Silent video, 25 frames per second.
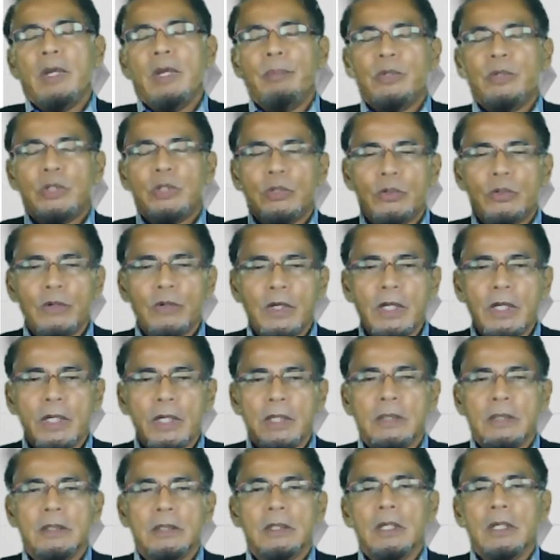Number 3
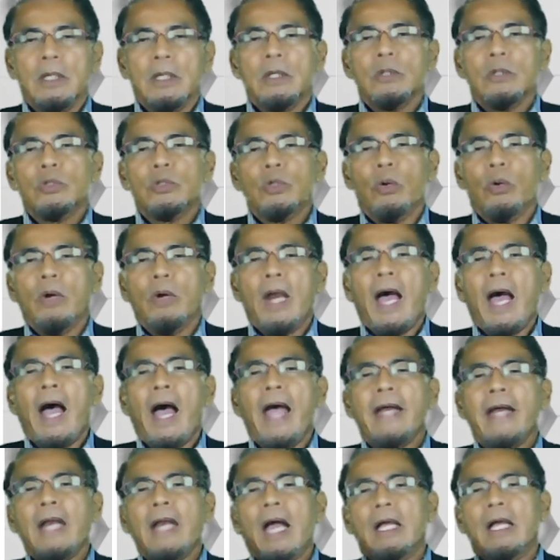is
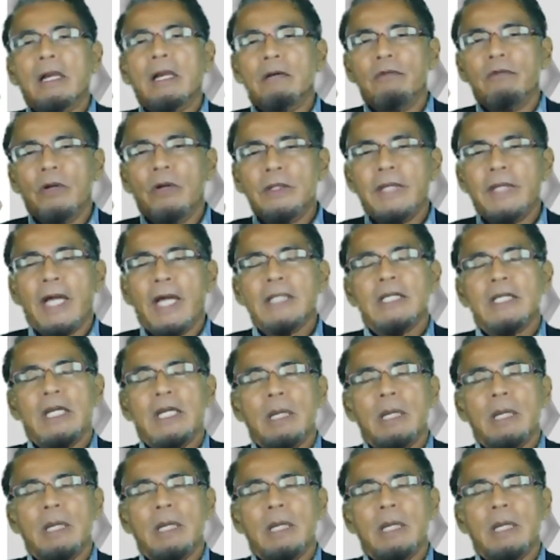solar and agrivoltaics.